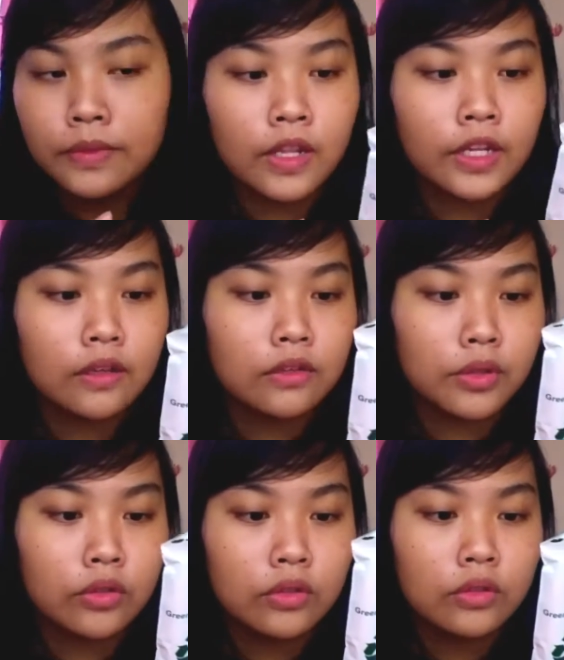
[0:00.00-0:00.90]
so I
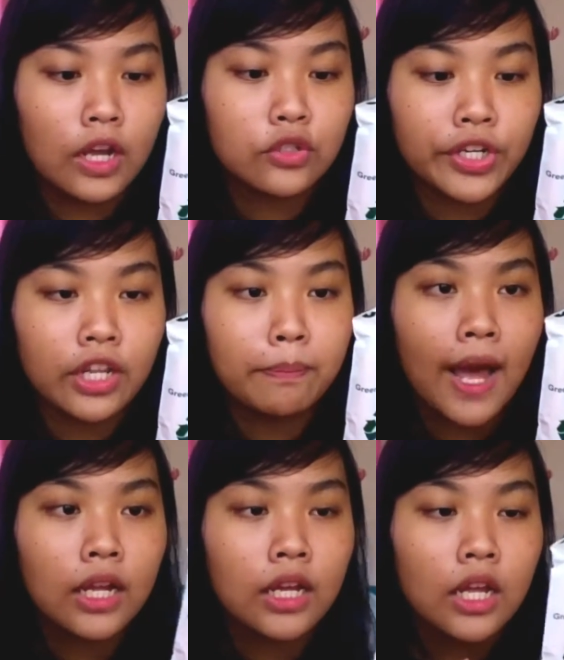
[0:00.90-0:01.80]
think nagamit ko
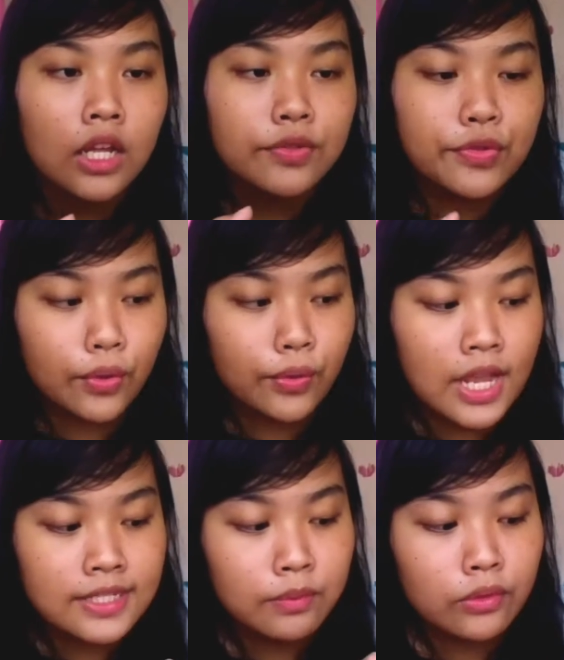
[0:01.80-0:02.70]
to. So ito
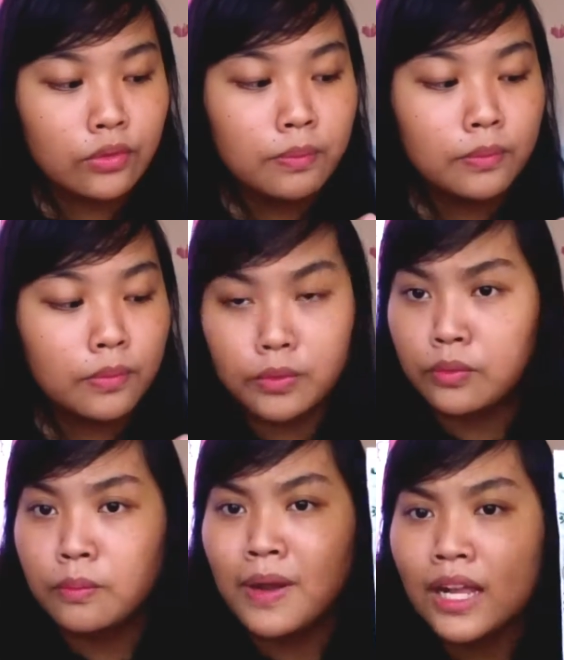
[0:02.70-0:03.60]
yung assorted pack. So it has a blue,
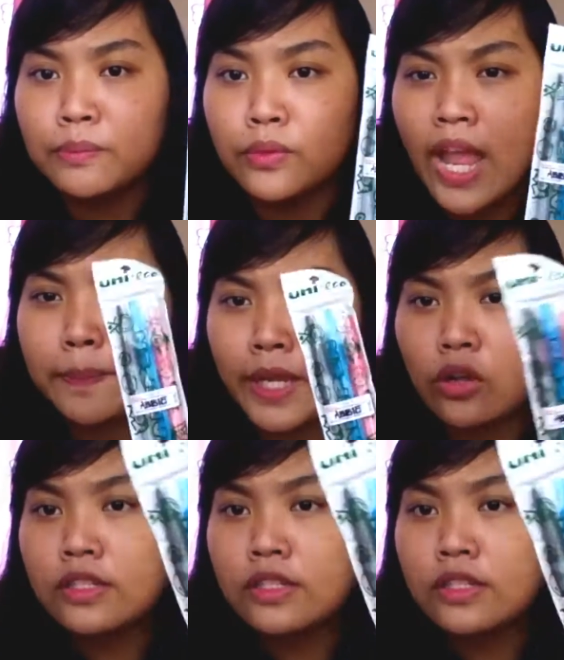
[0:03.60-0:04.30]
black, blue, and pink also,